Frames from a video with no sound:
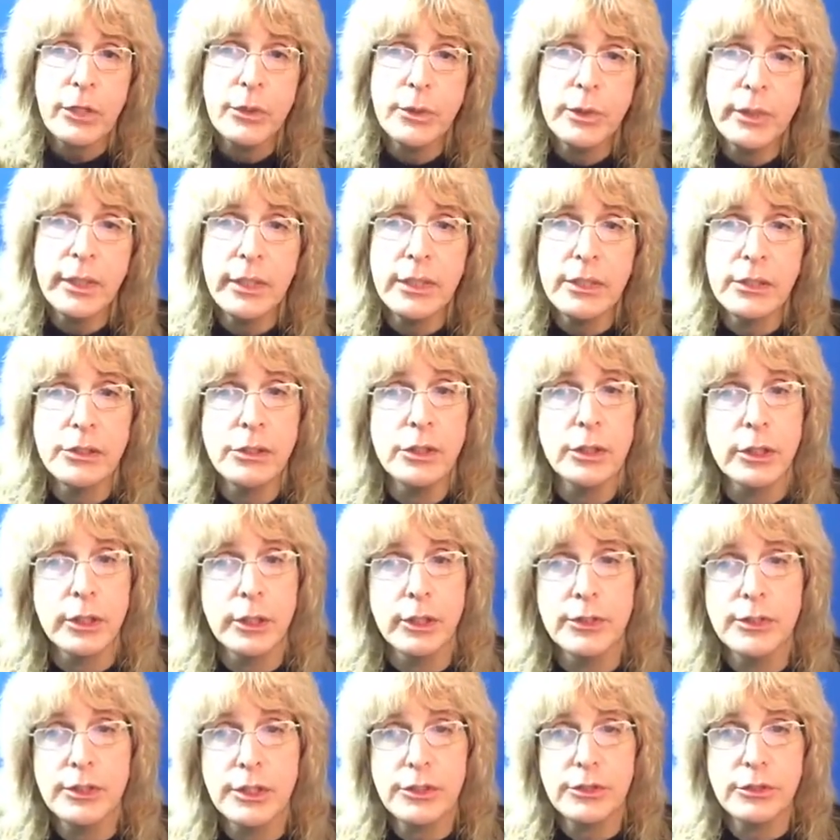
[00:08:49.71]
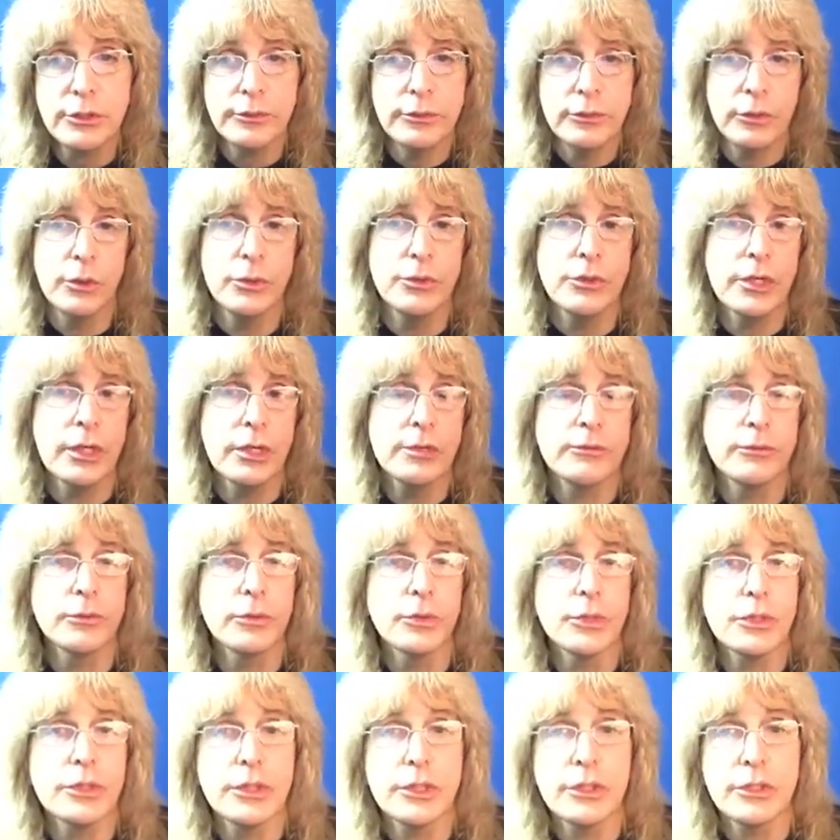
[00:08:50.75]
Okay, look, it says in Hosea
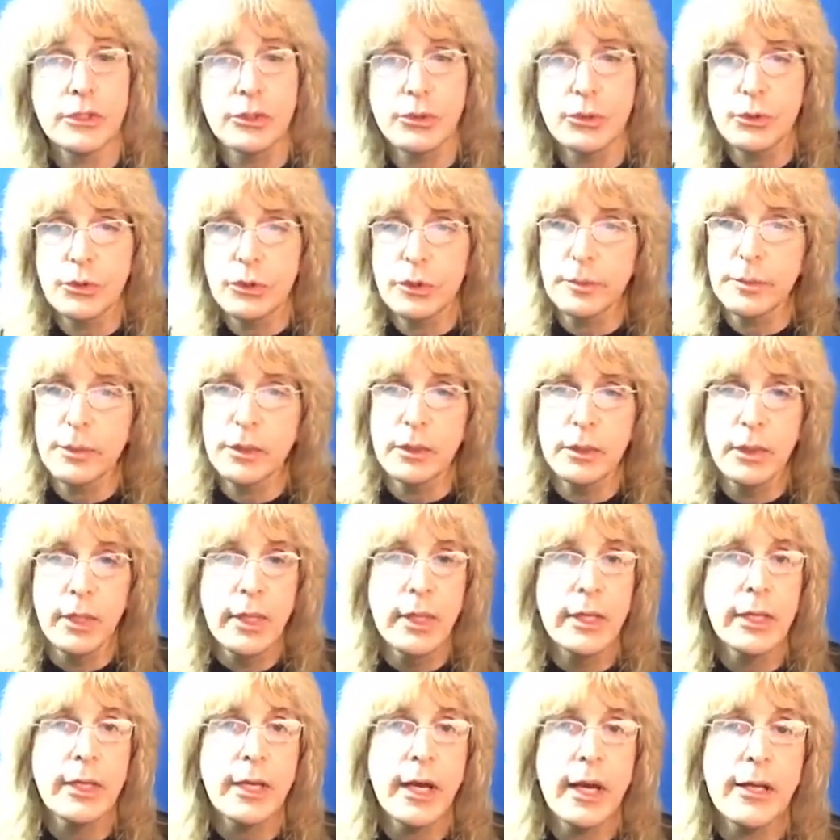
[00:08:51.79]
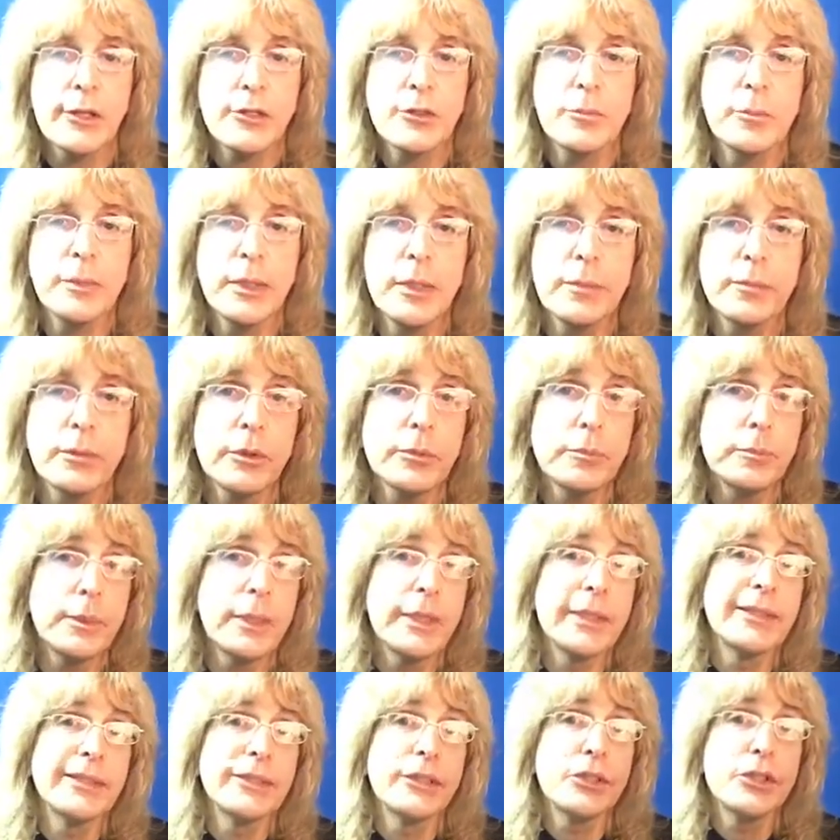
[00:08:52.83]
4:6, it talks about God's people
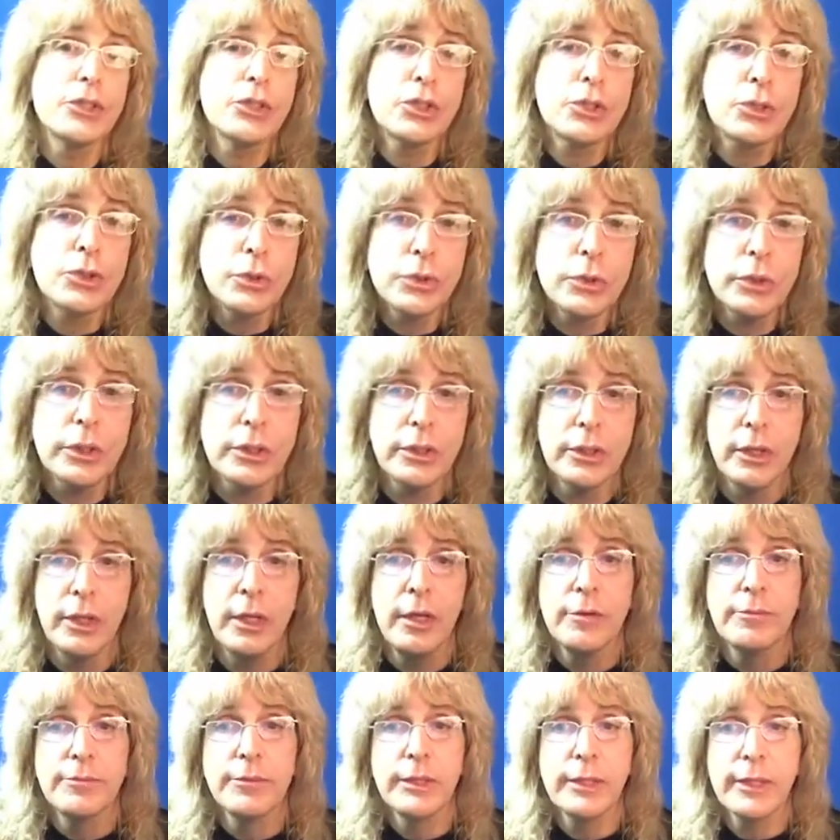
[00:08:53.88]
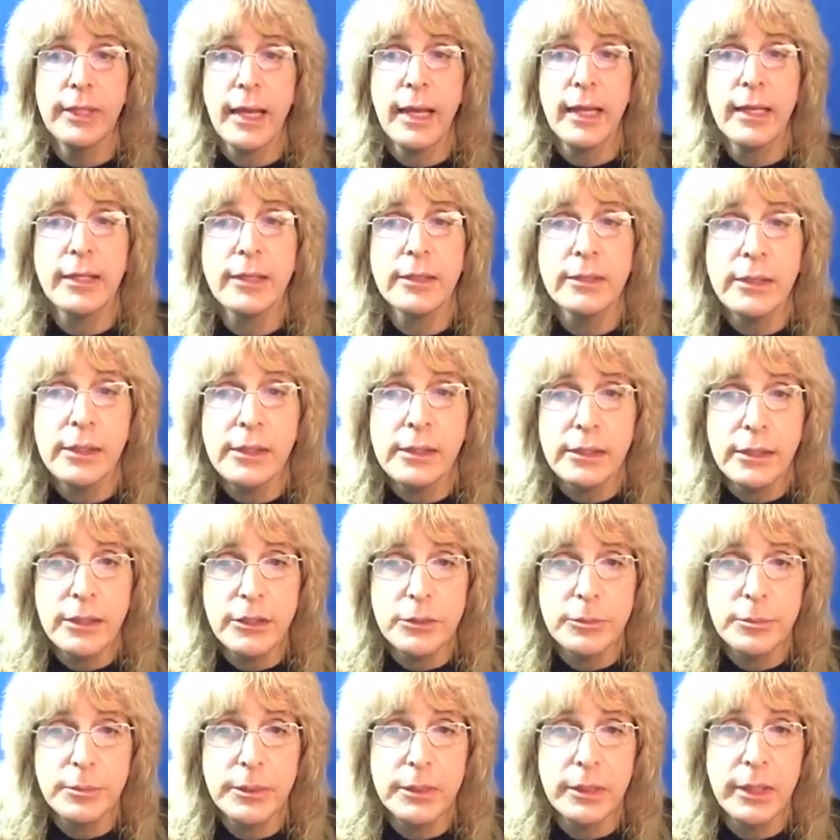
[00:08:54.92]
being destroyed for lack of
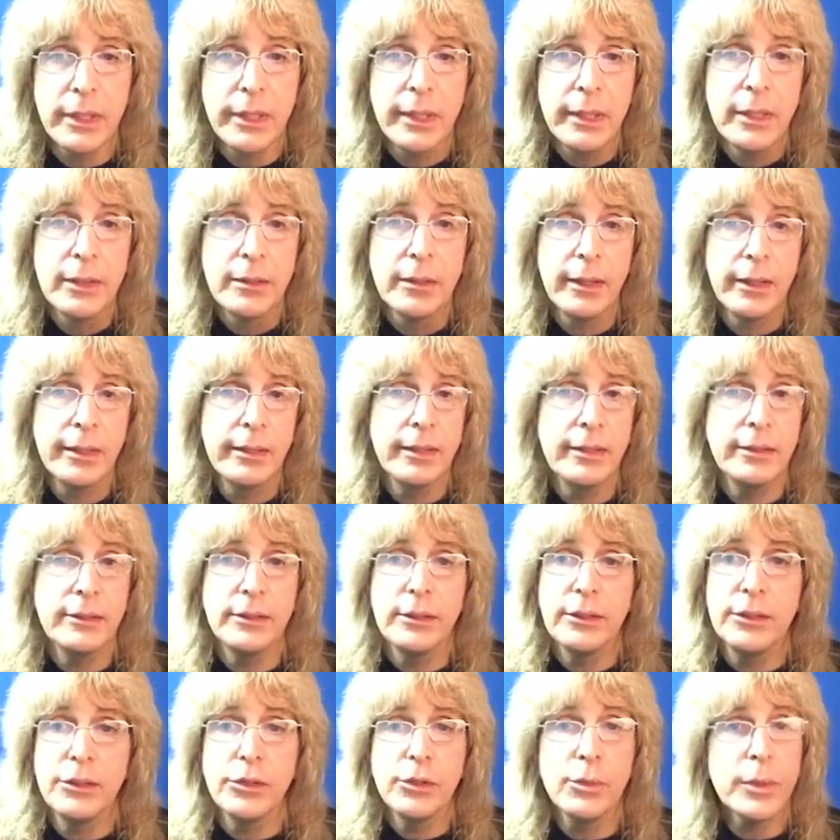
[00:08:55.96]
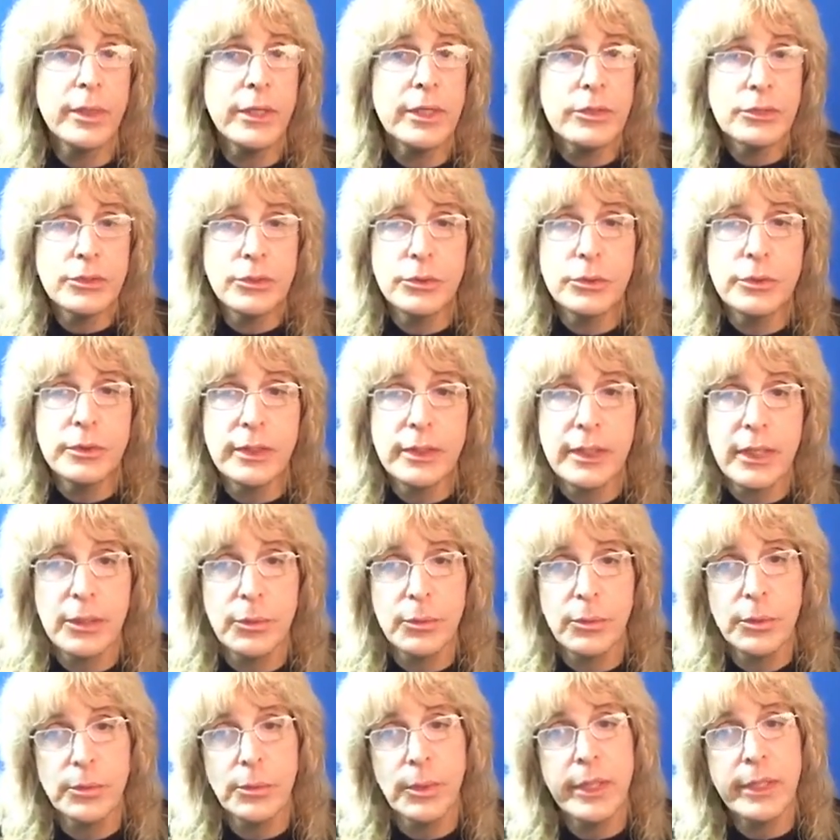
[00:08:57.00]
knowledge. You don't want to do
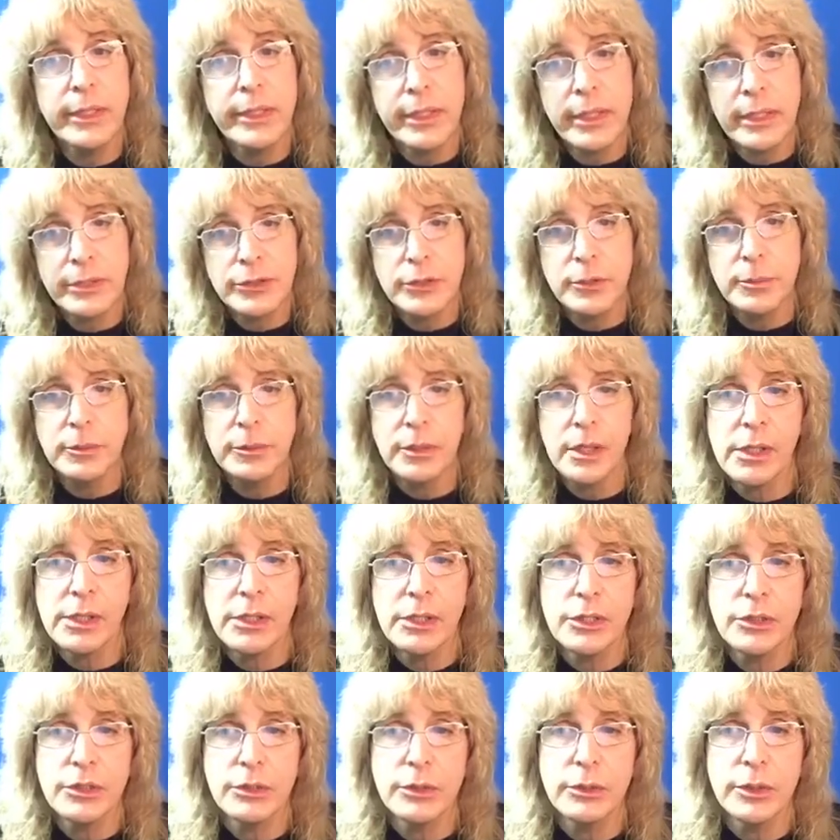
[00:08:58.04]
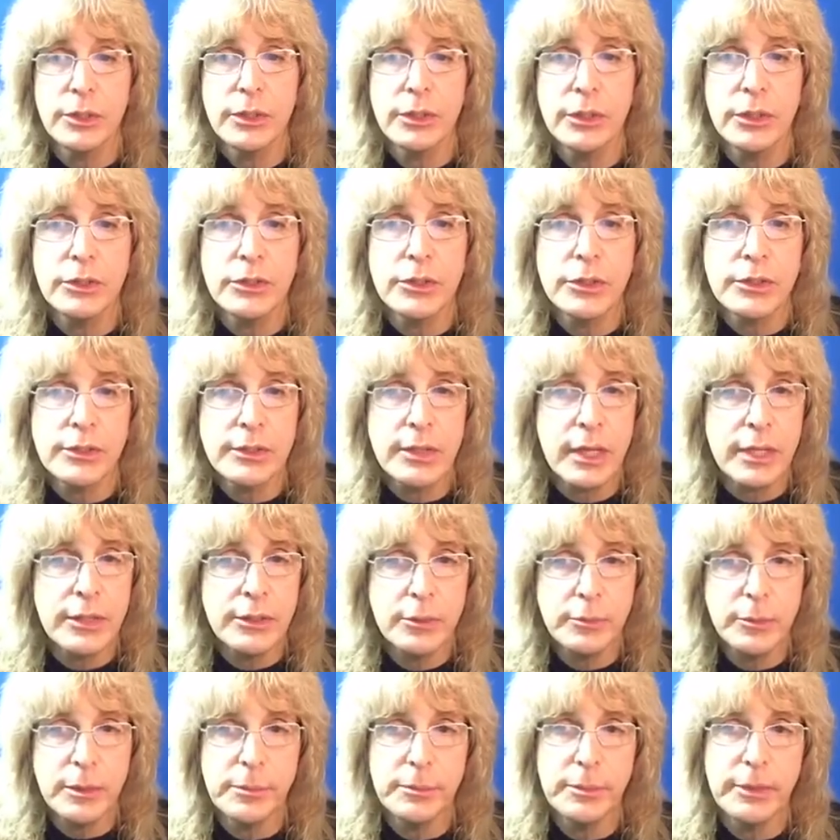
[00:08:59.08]
that. We want to get some knowledge so you can
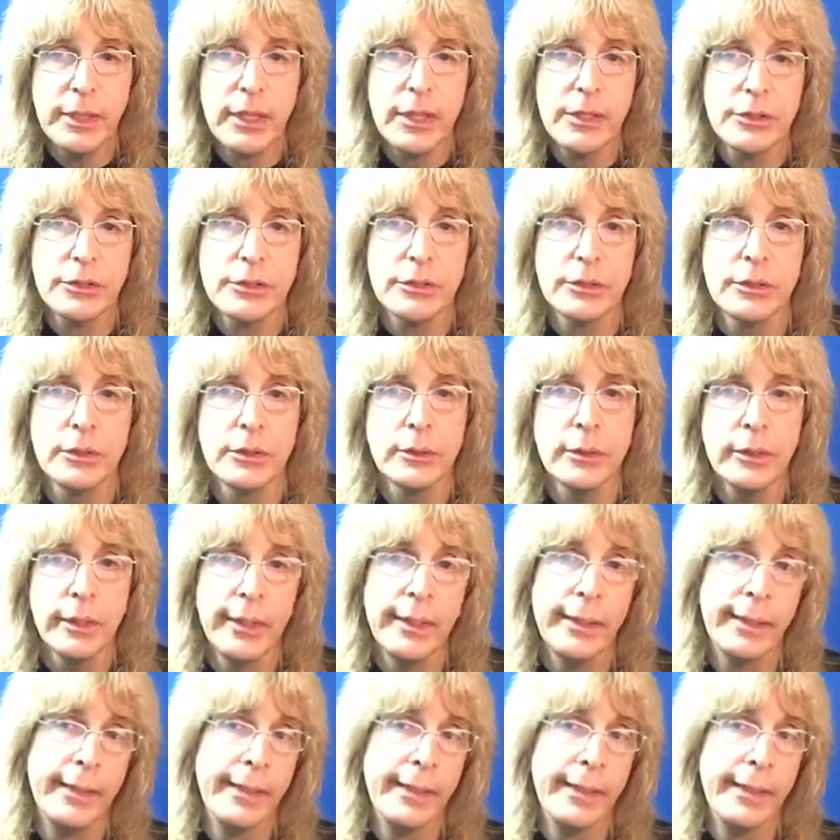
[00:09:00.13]
understand and be blessed, you know.